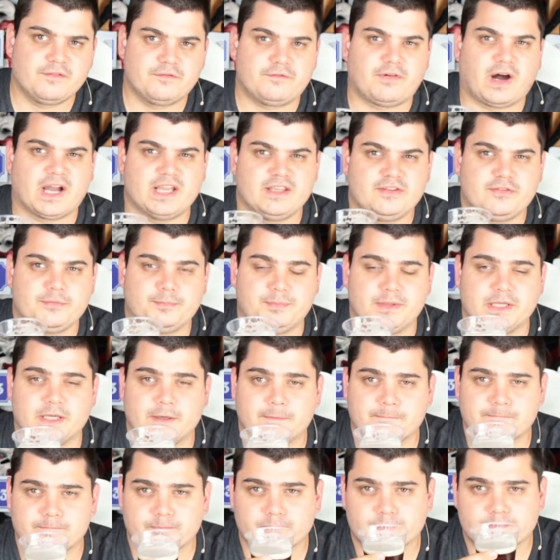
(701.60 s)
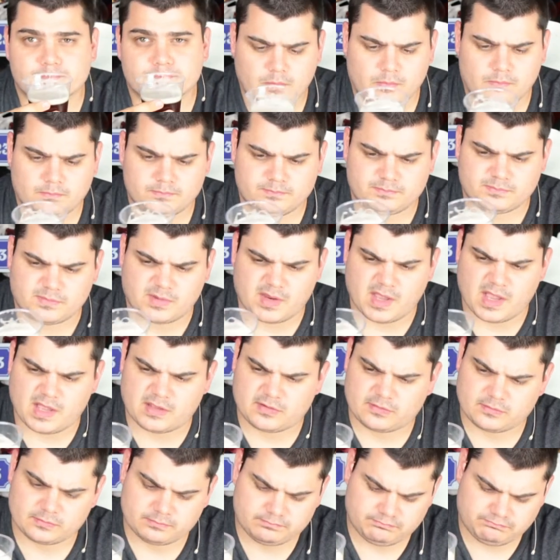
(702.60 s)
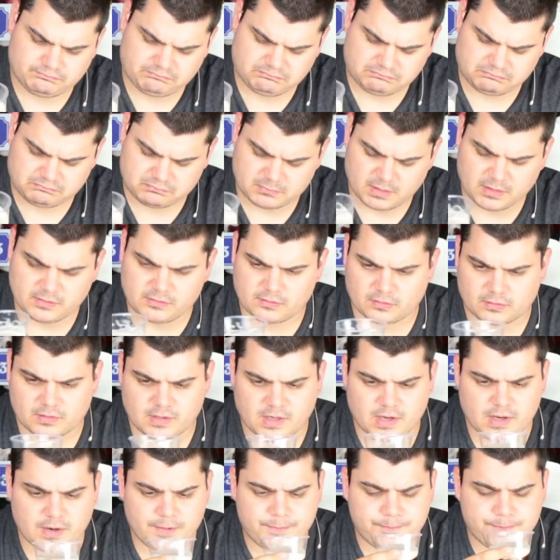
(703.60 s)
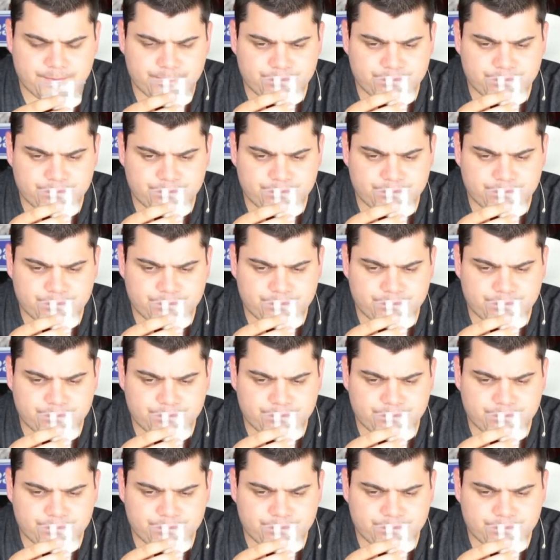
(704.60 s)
Weißbier. Yes, it's okay.